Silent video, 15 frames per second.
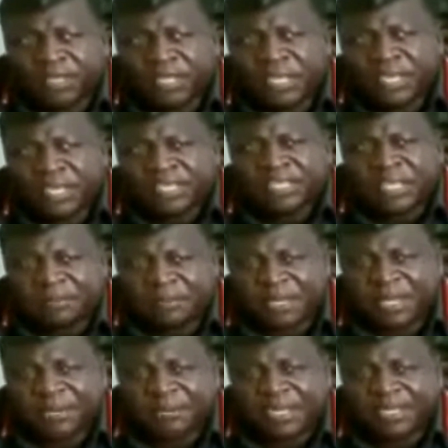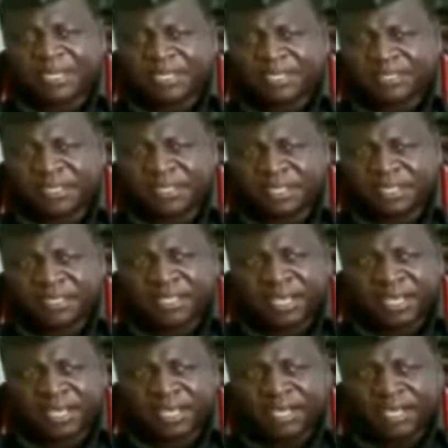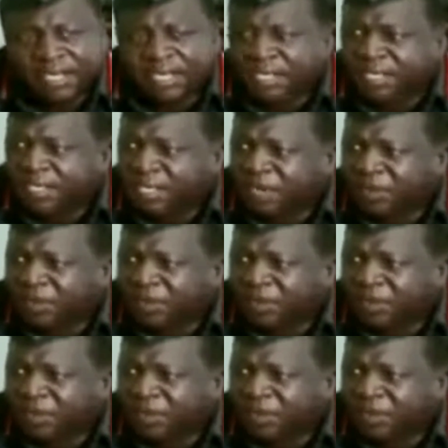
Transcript: whom we've mentioned before.